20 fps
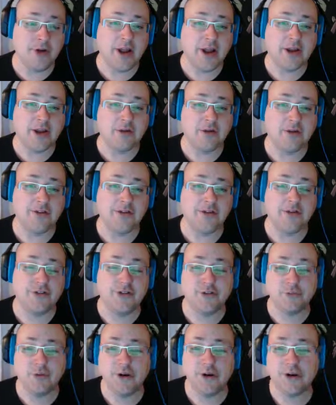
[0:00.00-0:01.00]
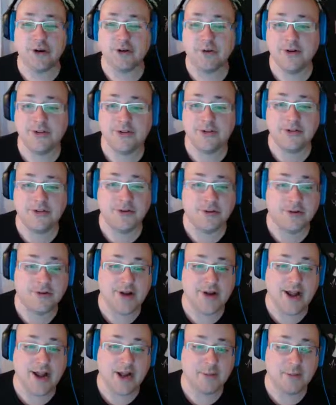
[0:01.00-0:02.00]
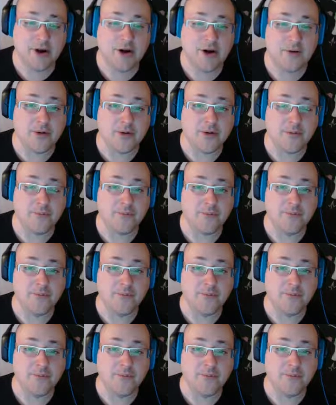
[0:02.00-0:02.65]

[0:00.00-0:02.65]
increases your attack power.